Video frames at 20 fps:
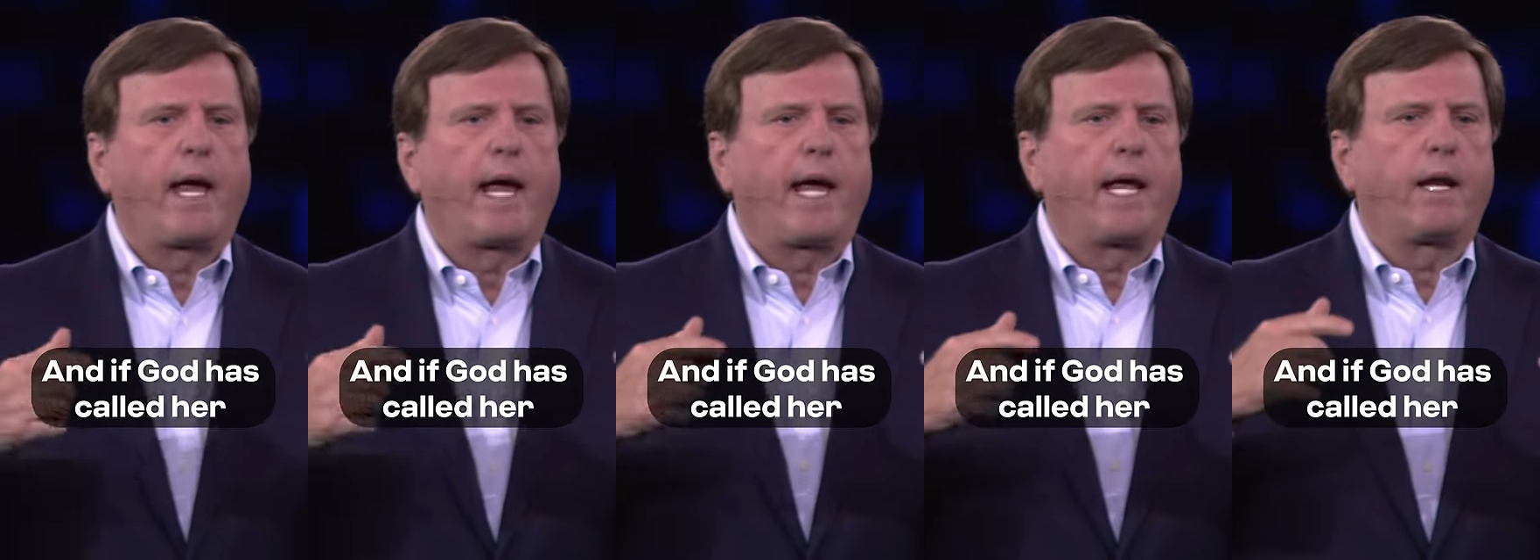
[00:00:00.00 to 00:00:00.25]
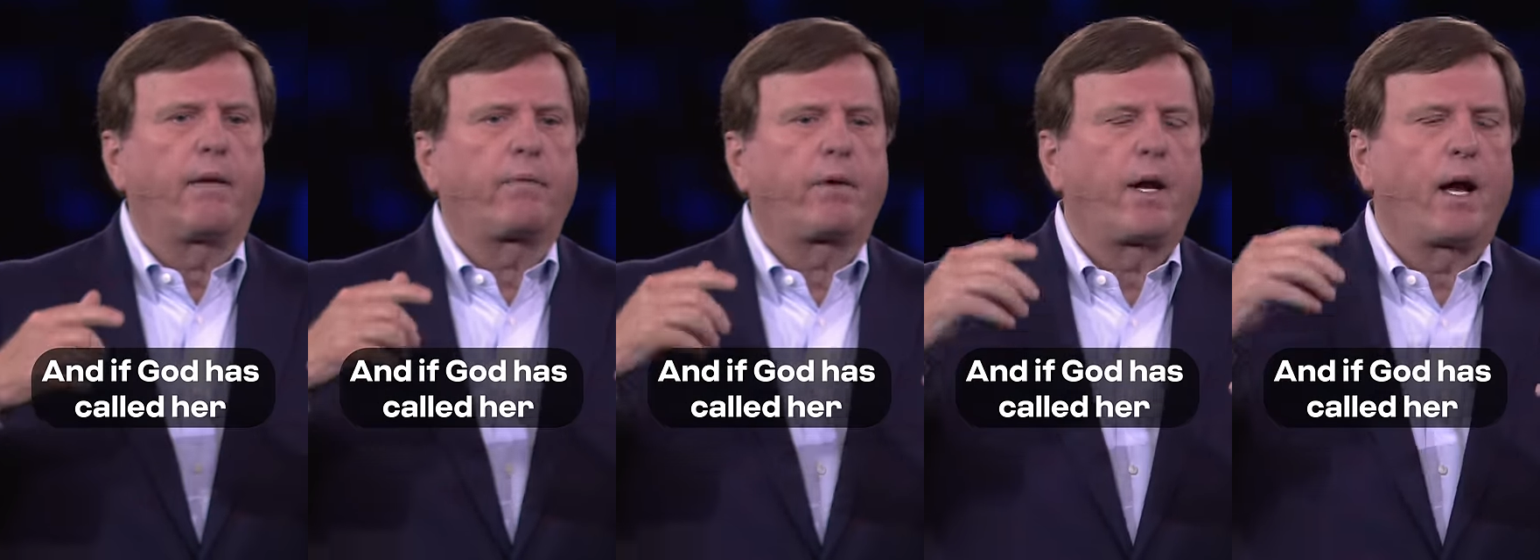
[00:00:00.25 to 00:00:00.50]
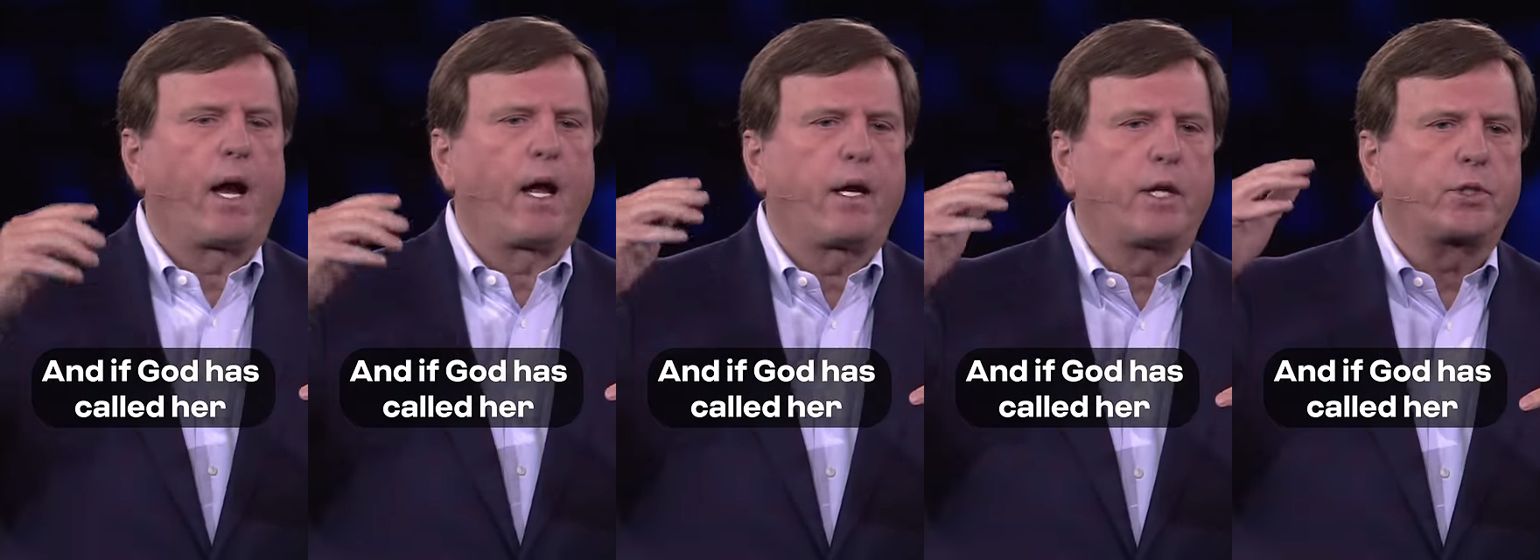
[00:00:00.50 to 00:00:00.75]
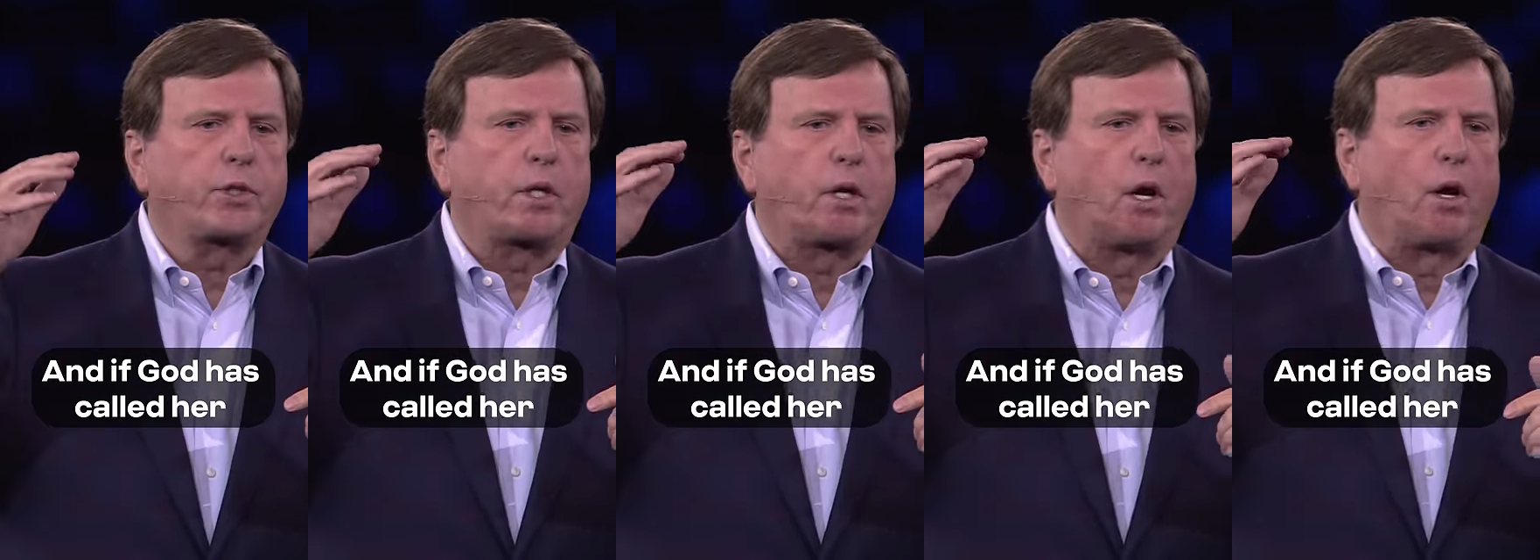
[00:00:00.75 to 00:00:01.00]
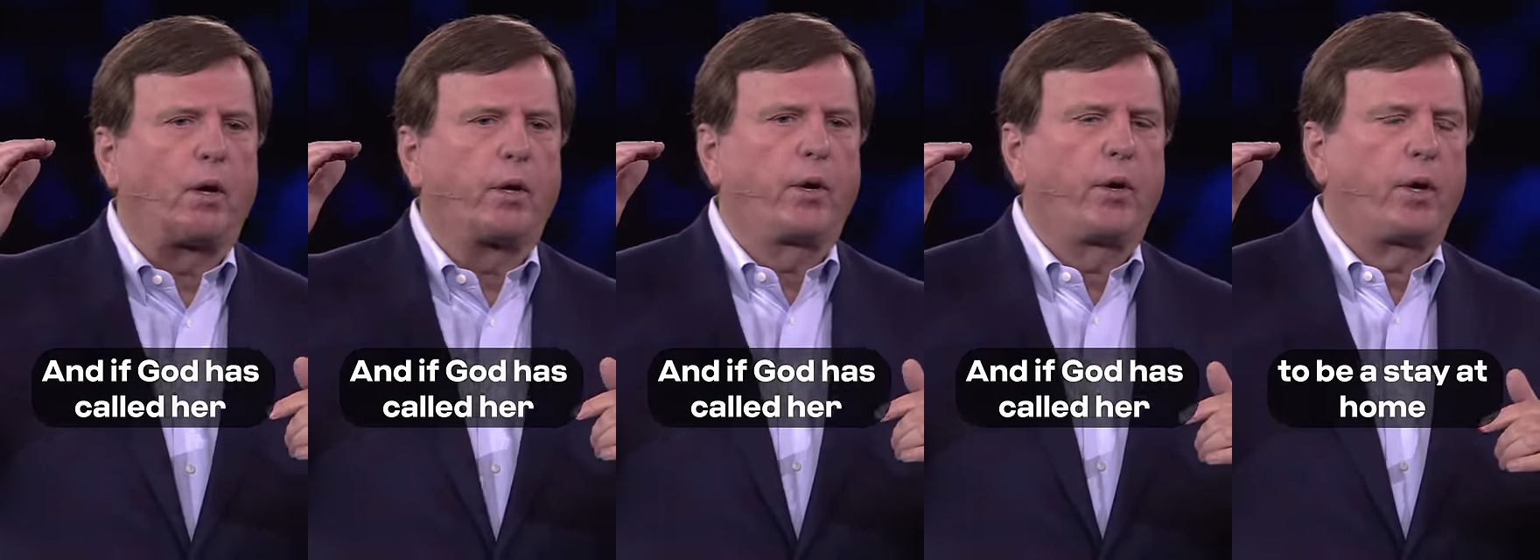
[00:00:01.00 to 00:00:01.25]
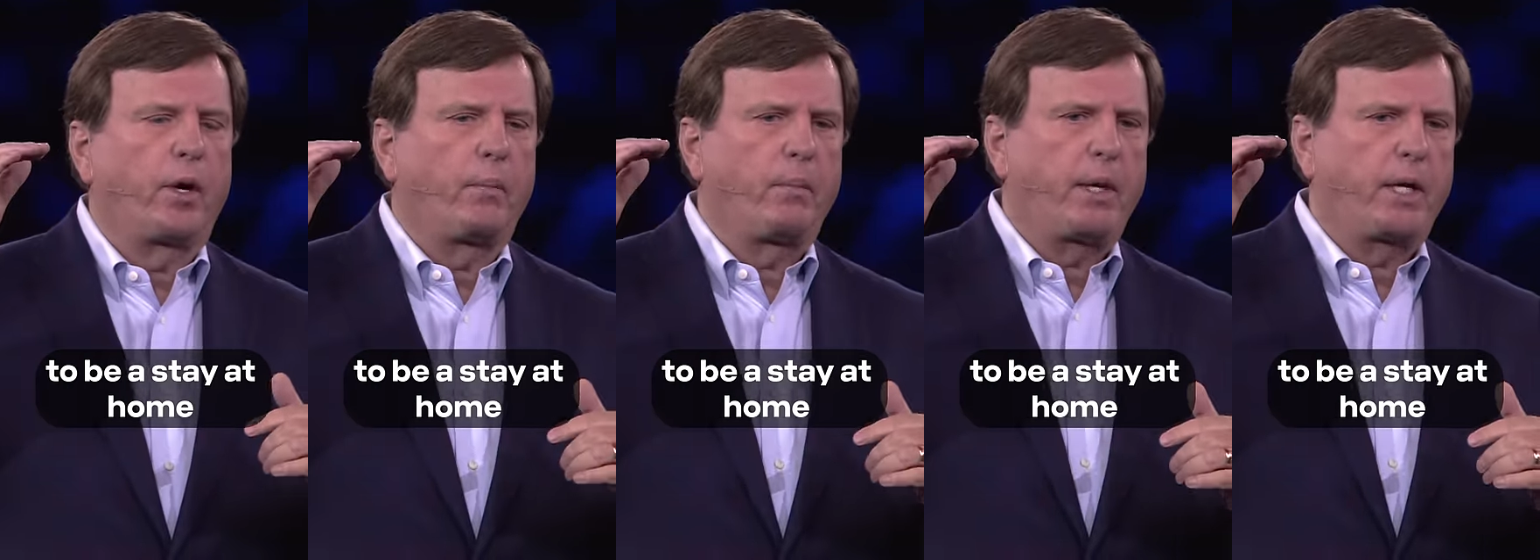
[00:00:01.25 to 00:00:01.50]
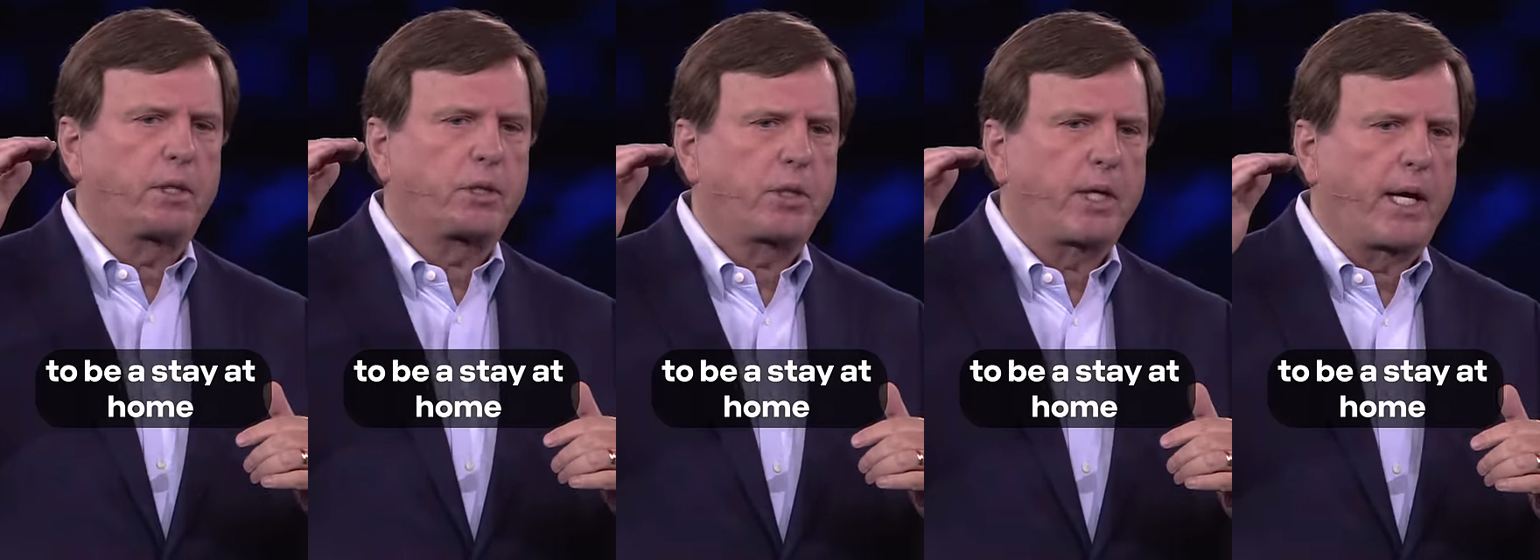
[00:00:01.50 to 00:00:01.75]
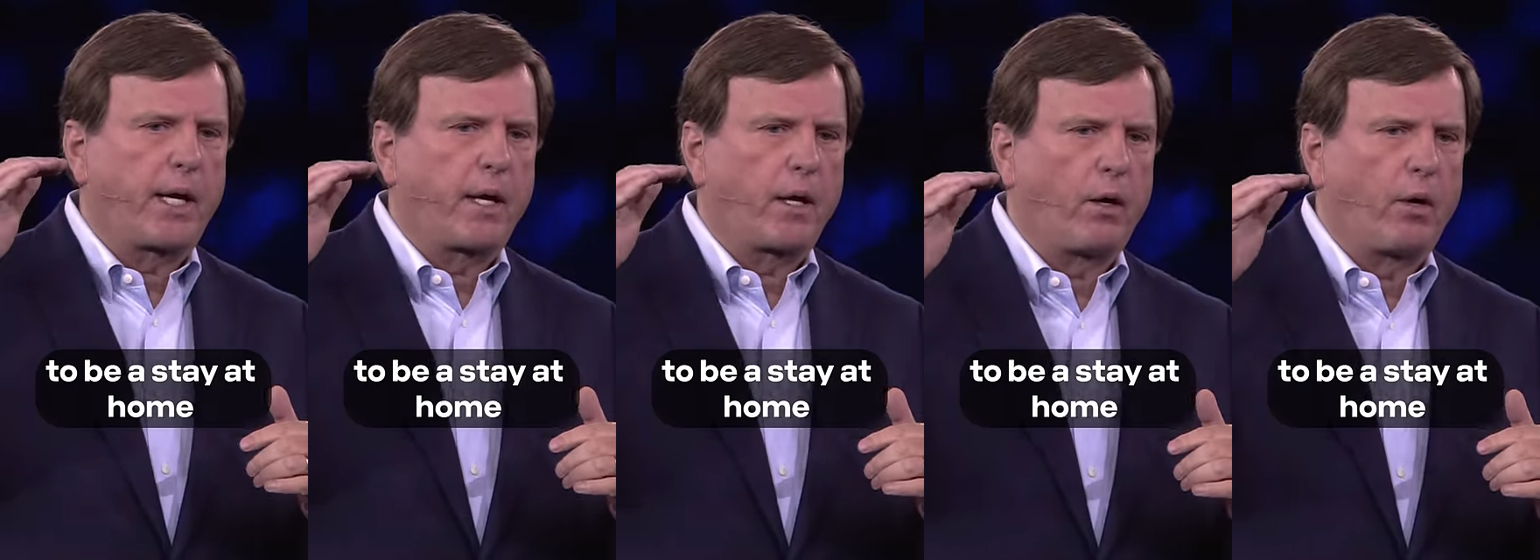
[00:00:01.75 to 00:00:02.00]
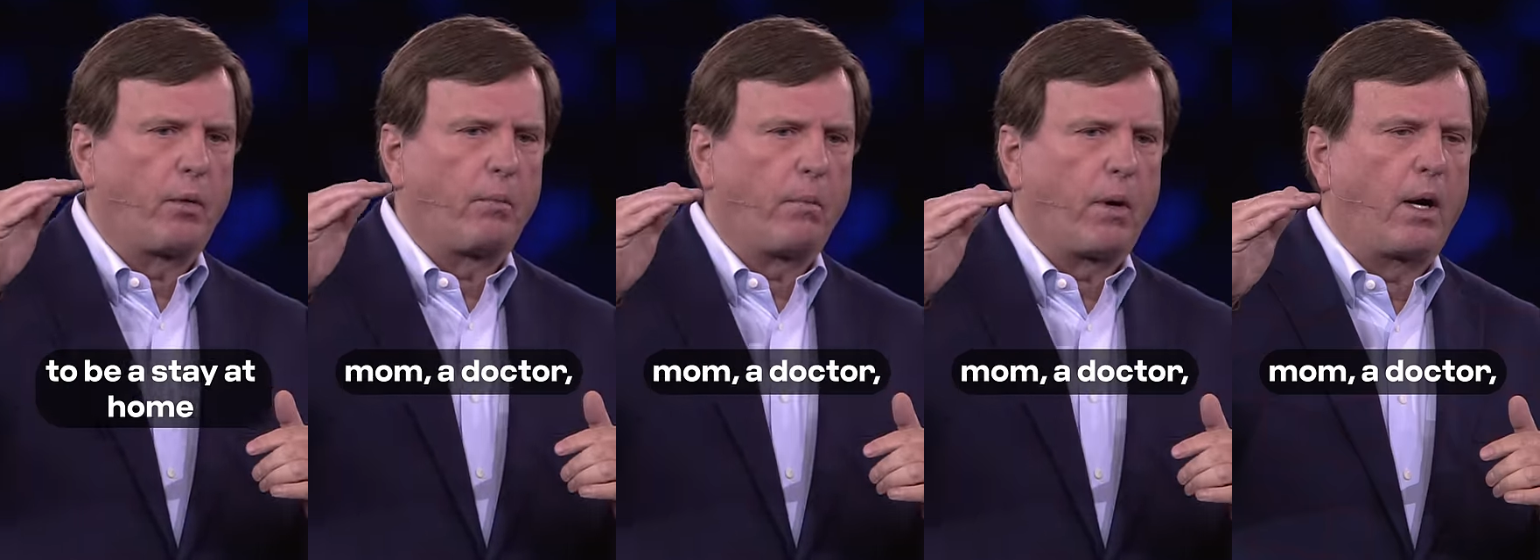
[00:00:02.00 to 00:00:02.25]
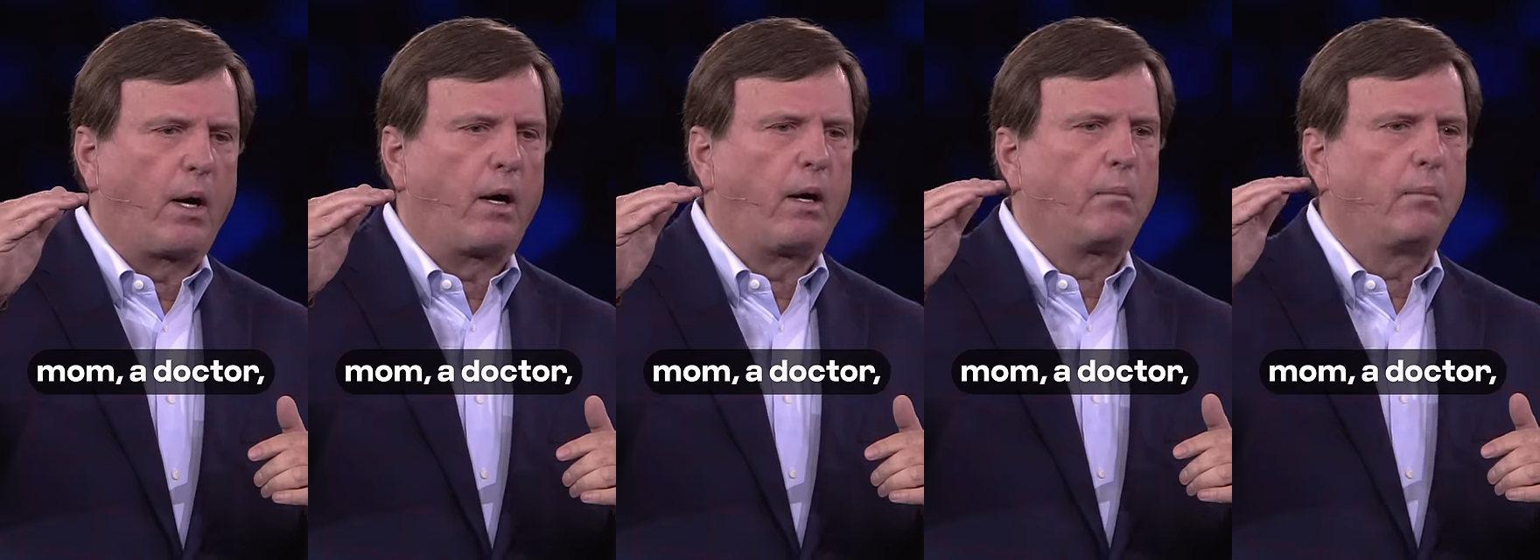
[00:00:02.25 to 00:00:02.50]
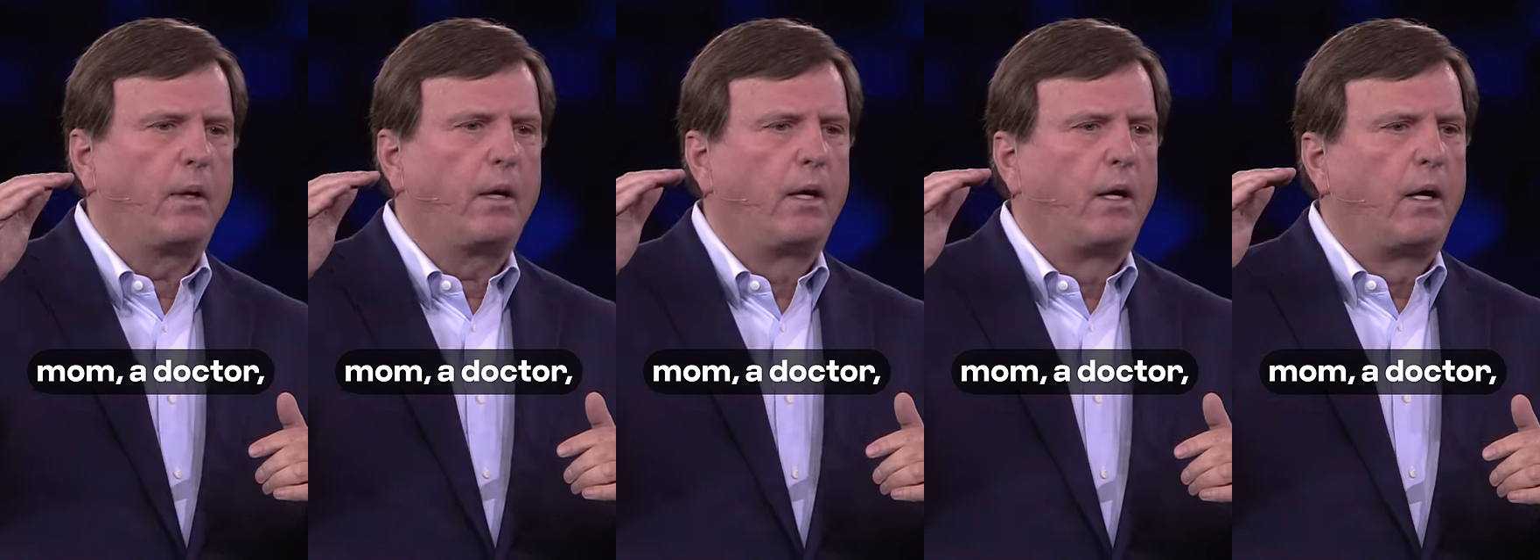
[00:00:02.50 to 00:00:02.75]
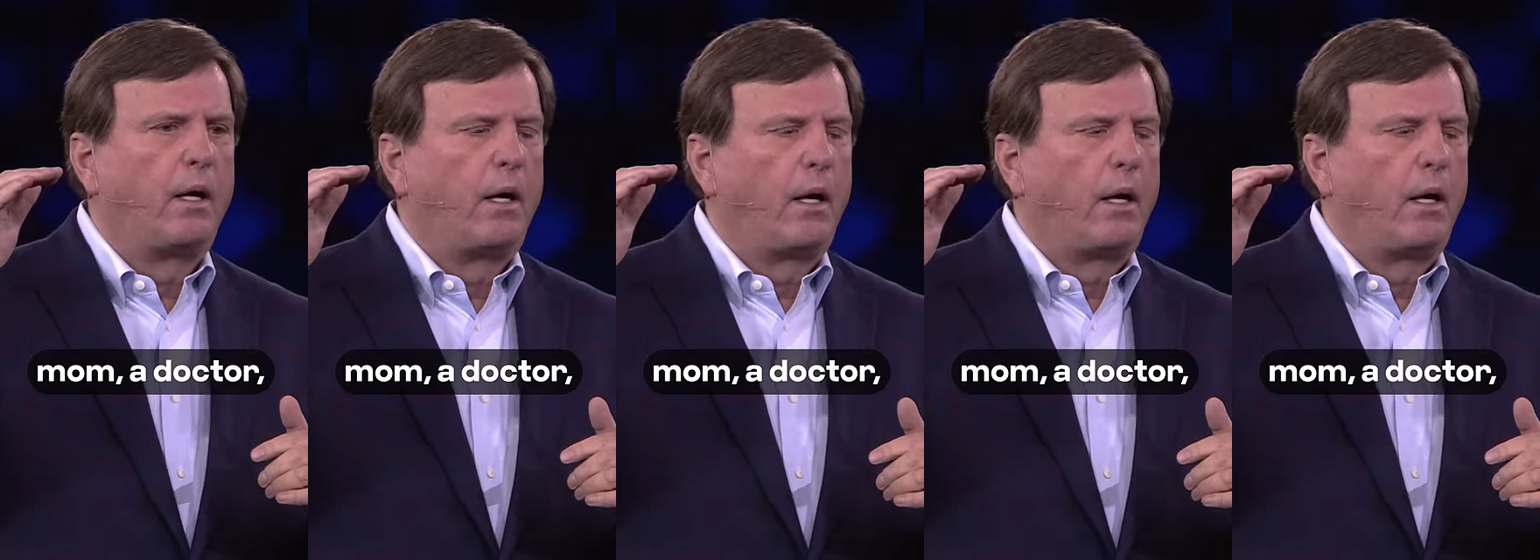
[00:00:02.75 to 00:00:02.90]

And if God has called her to be a stay at home mom,